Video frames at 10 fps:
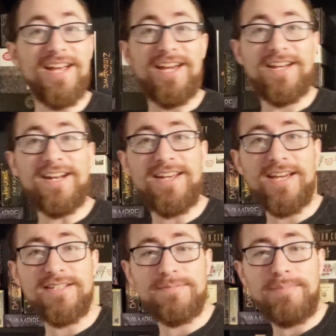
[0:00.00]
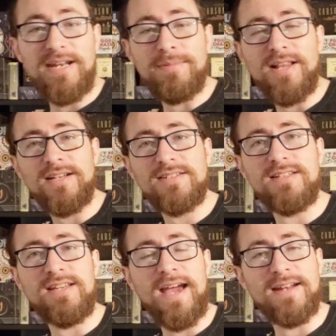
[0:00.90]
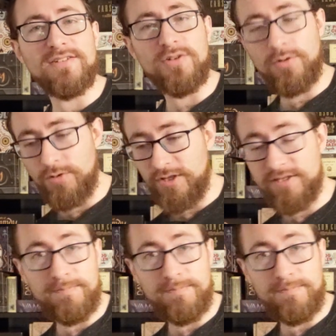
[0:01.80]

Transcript: In any case, Pandemic Legacy at its core,